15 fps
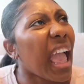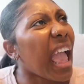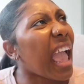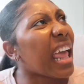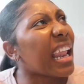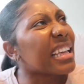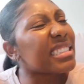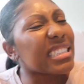
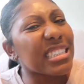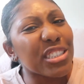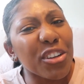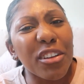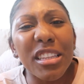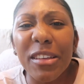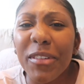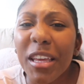And I sent it to
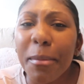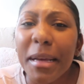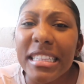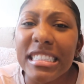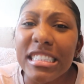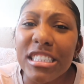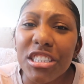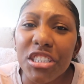Olivia and my
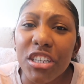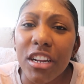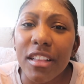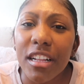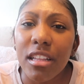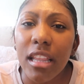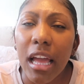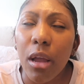sister, and
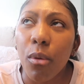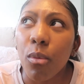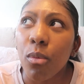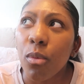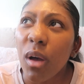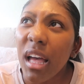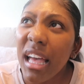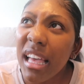they're like,
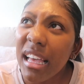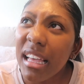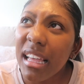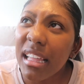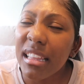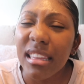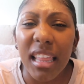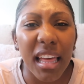
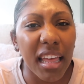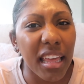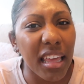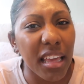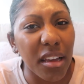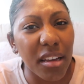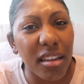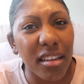what?
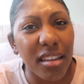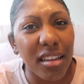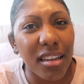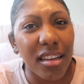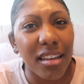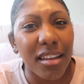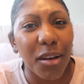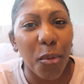Like,
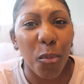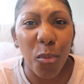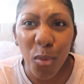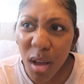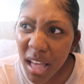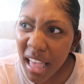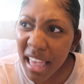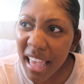
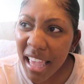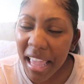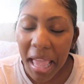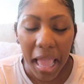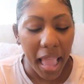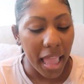what?